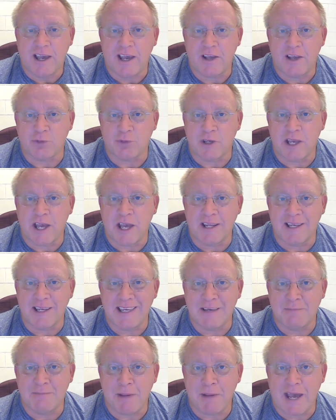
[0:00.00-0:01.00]
as we kind
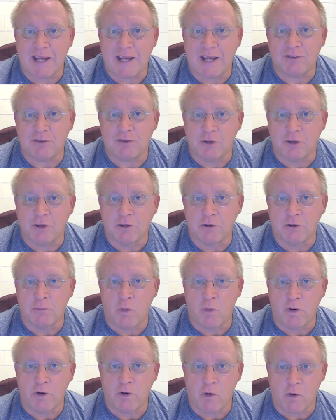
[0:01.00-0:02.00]
of get back to a little
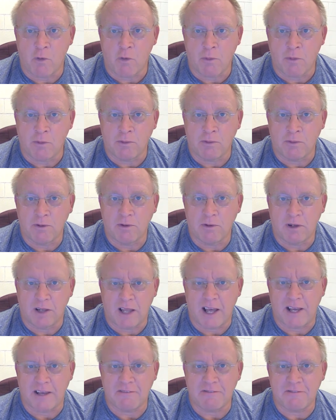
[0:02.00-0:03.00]
more normal
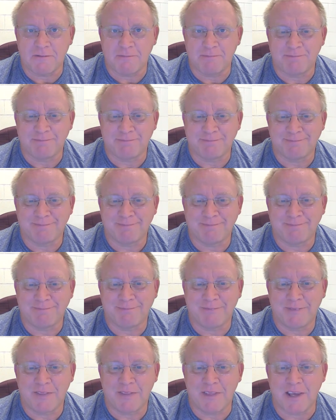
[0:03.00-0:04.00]
life.
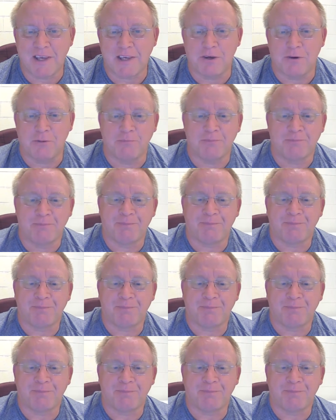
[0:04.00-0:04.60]
Thank you.